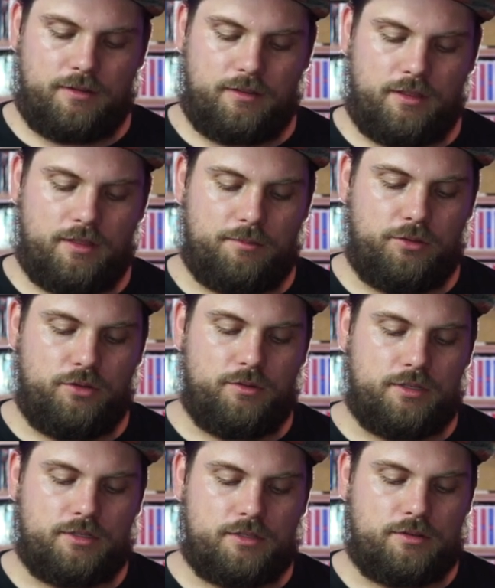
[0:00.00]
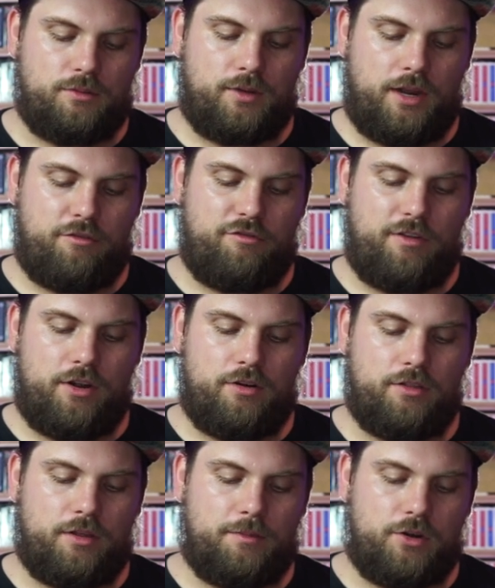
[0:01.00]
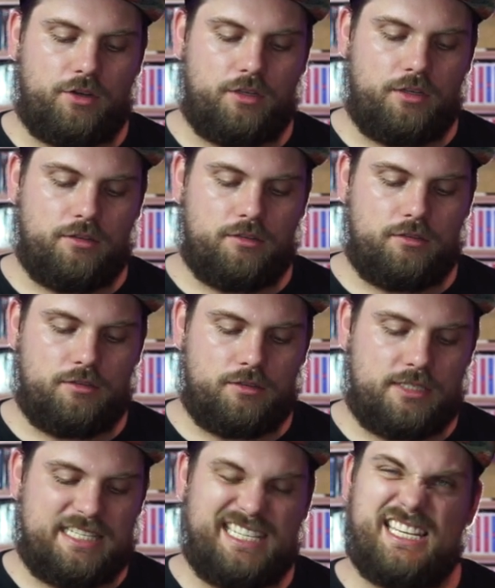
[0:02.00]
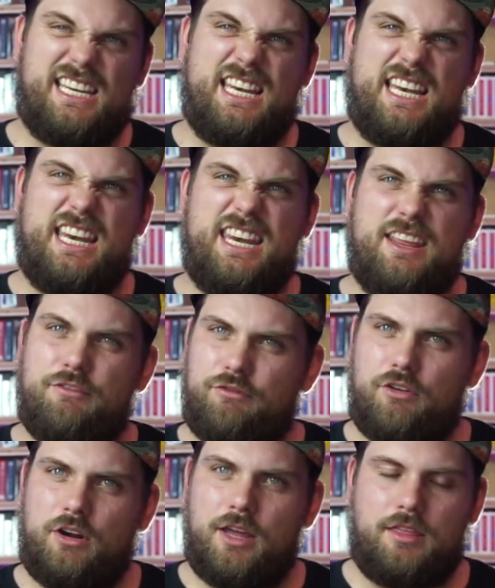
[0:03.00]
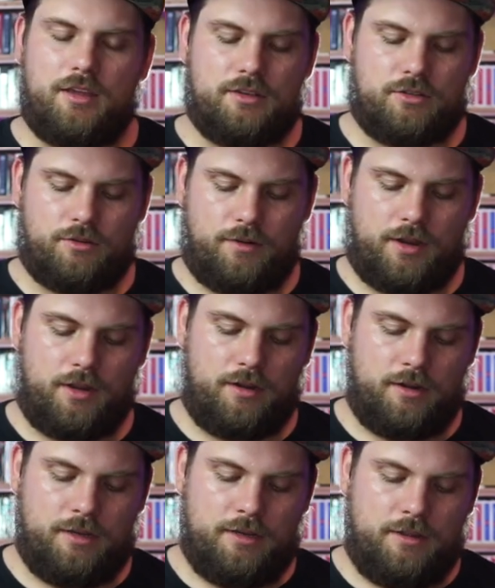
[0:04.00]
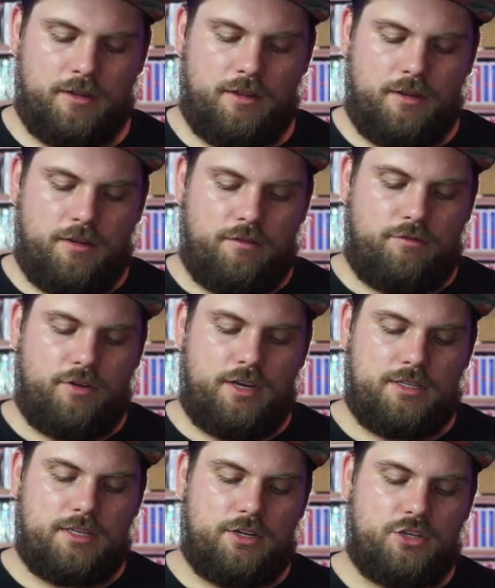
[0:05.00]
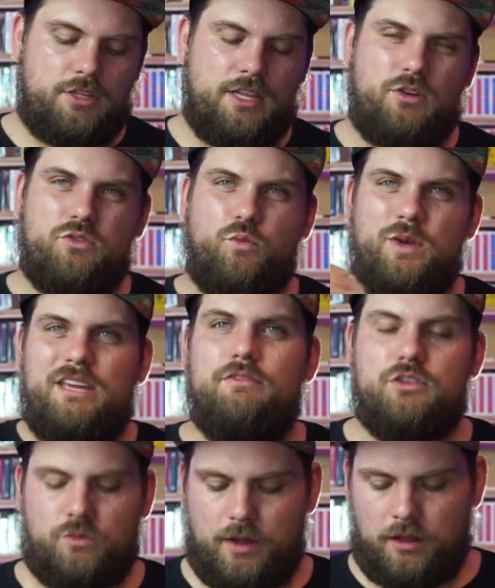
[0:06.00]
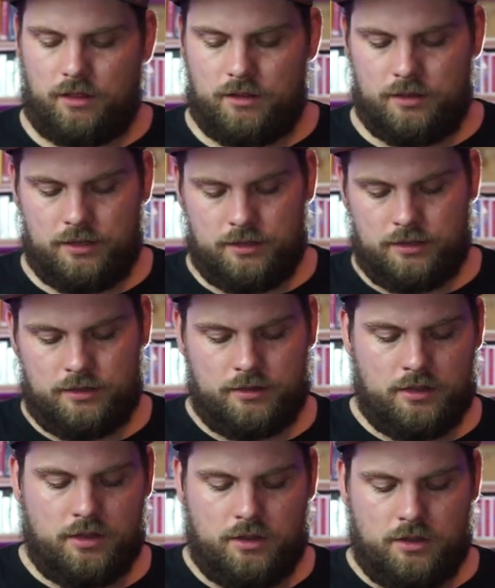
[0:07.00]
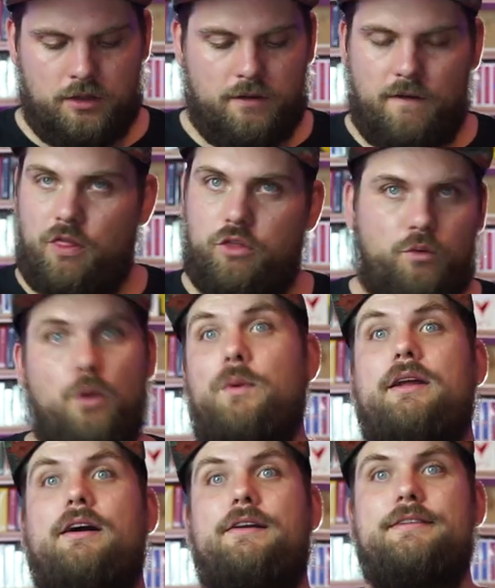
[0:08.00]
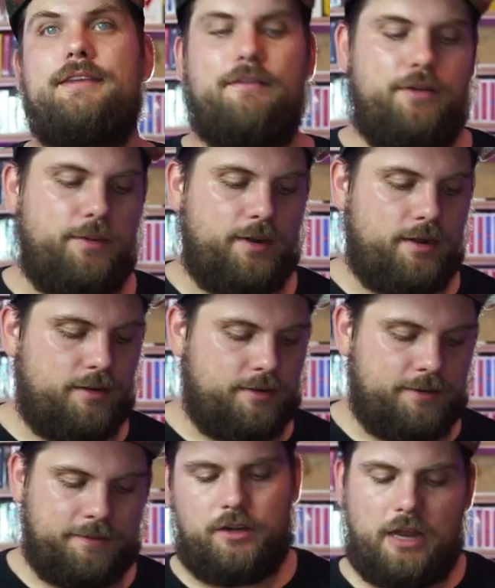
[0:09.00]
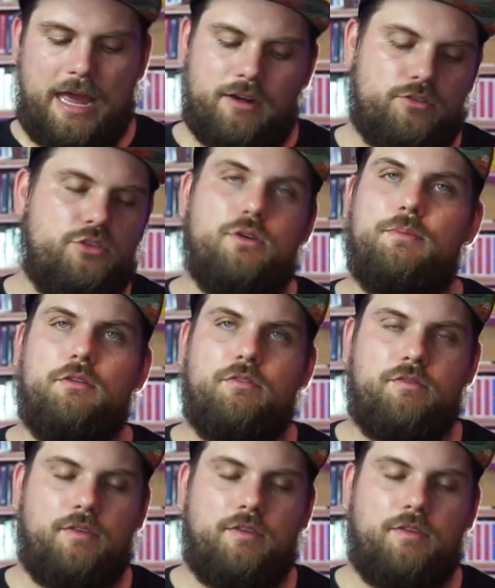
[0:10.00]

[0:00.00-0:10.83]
than the blue ones when I Pharaoh them. They're a little stiffer, I think is the right phrase. They're just, they don't weave as well. Throwing cards everywhere. I don't do a perfect